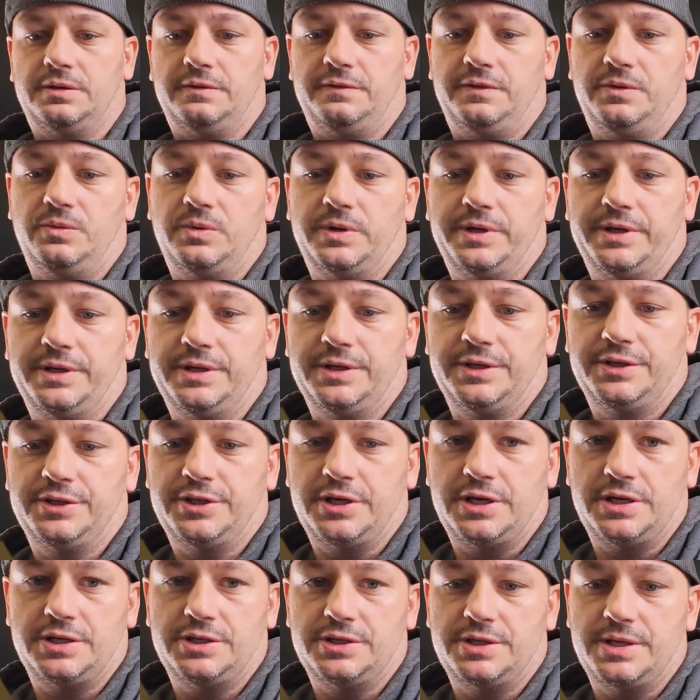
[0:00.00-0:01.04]
if you wanted to
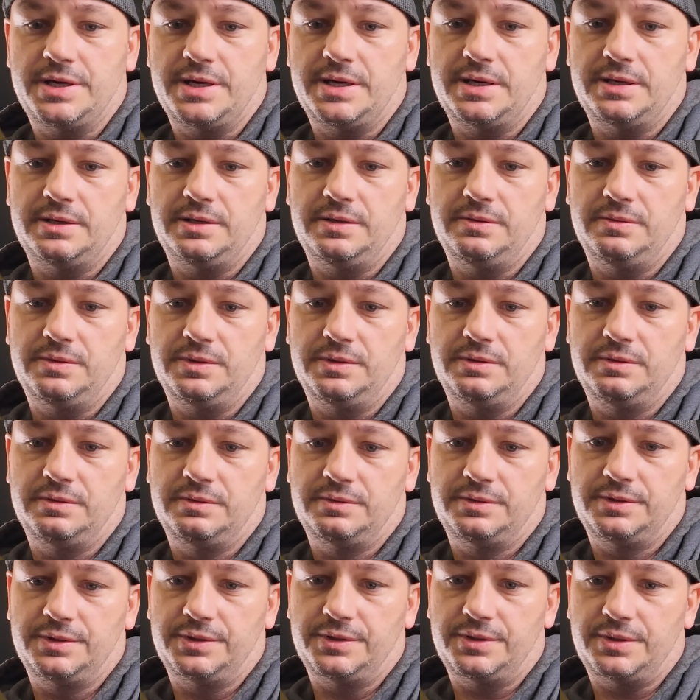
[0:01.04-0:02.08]
change that, you would
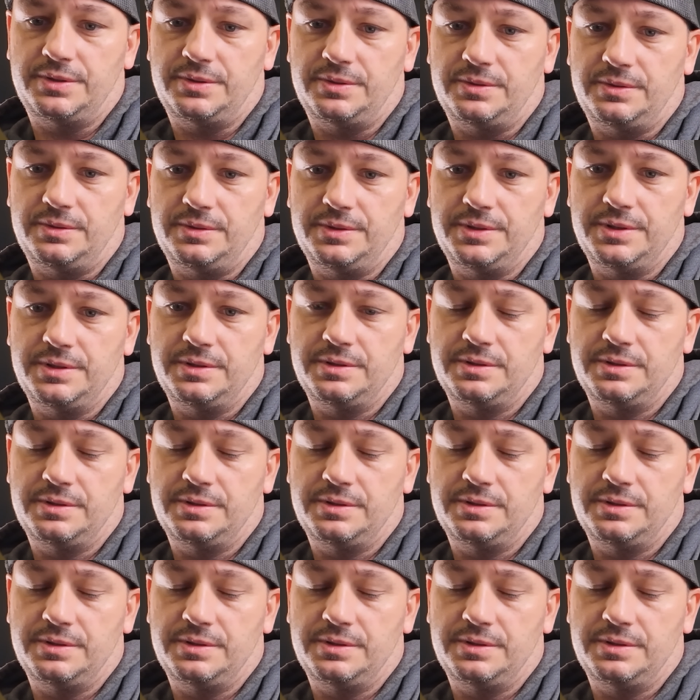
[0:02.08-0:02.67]
just hold,